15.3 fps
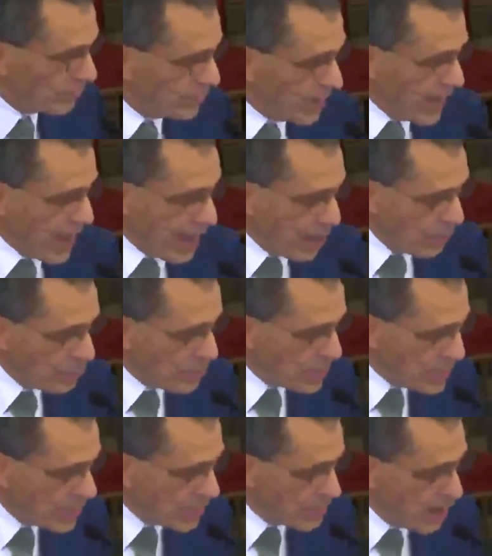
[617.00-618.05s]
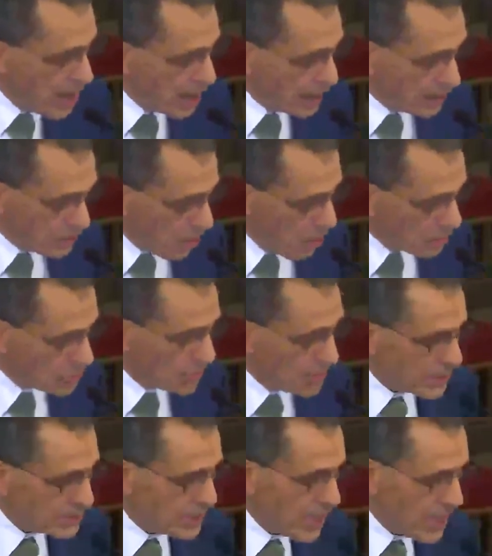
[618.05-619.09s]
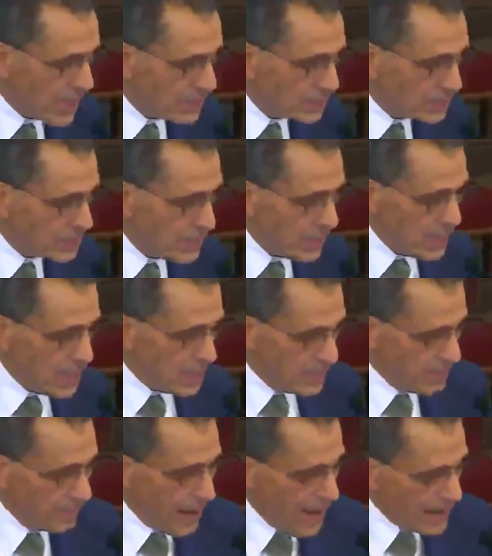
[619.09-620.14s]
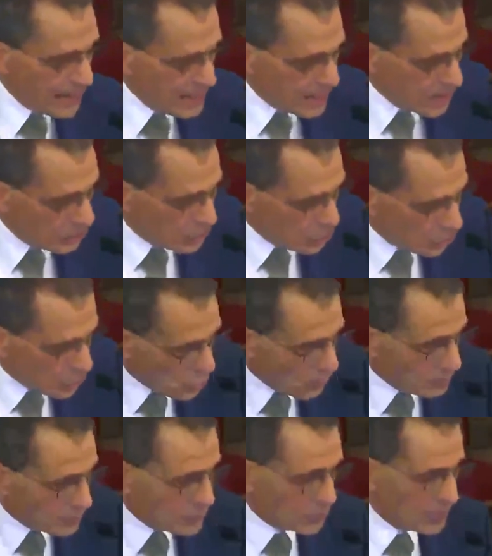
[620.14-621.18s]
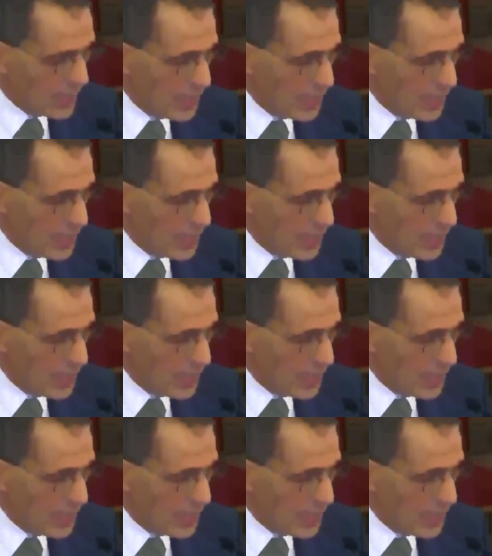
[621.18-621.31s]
of healthy young adults in this case, divided into two groups.